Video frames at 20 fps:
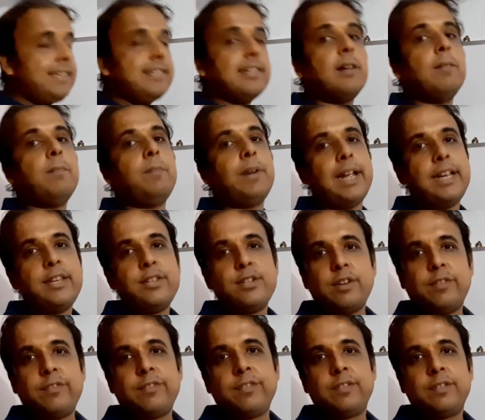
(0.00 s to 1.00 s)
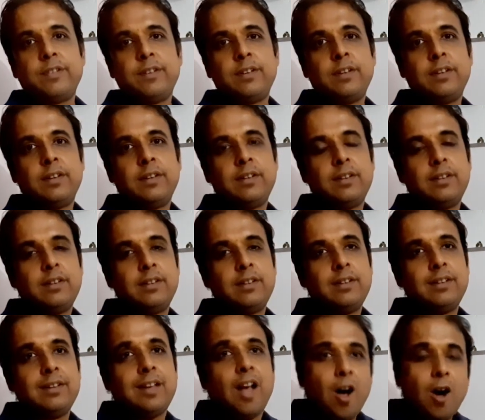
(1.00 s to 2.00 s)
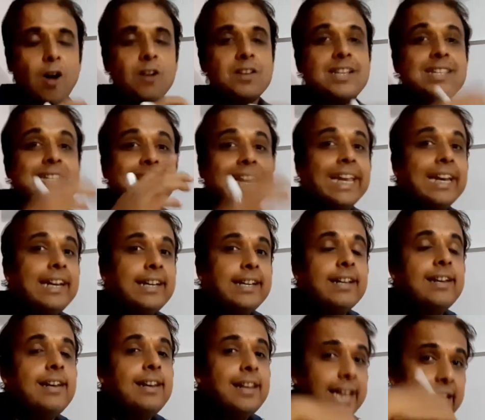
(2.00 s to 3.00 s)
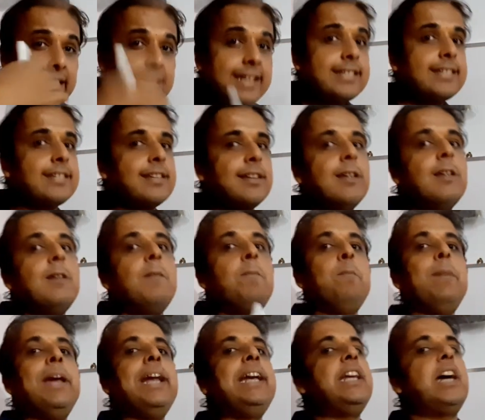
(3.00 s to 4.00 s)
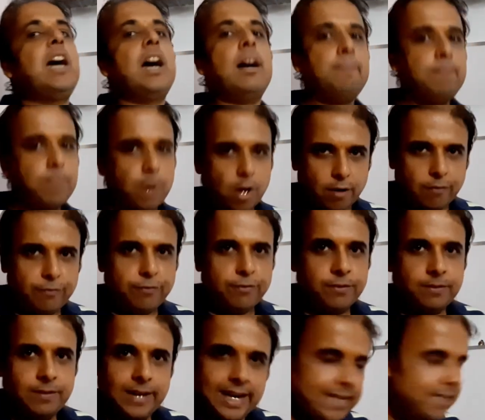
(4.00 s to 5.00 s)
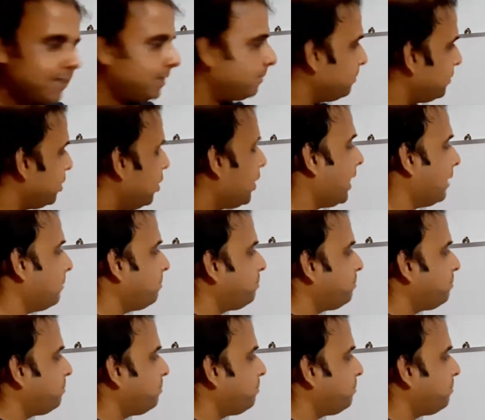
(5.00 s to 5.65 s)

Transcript: comprised of, or the skeleton is made up of, right? Okay.